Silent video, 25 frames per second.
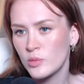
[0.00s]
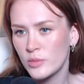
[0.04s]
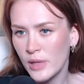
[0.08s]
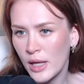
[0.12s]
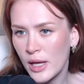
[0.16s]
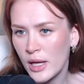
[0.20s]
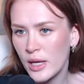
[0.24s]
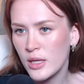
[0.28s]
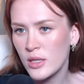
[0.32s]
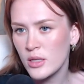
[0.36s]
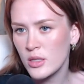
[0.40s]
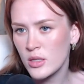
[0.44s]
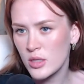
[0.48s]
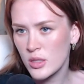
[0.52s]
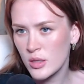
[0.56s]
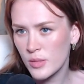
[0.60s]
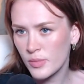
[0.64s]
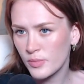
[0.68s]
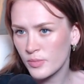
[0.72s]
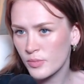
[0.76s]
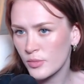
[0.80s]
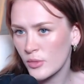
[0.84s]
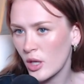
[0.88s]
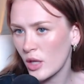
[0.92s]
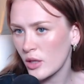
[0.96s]
Nice.
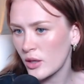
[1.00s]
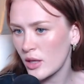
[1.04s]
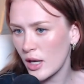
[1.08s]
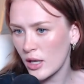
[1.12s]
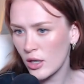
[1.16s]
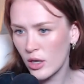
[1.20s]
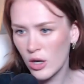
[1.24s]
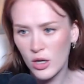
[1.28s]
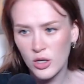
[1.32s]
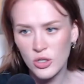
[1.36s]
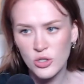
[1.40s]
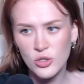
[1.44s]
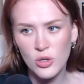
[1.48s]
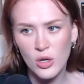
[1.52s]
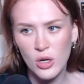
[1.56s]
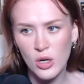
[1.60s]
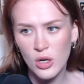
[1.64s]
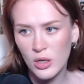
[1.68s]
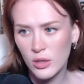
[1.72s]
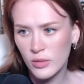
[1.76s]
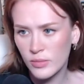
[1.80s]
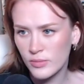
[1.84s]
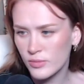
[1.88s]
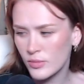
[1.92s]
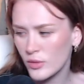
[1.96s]
Got that card
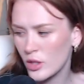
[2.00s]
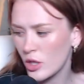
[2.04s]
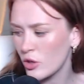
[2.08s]
Enough draw.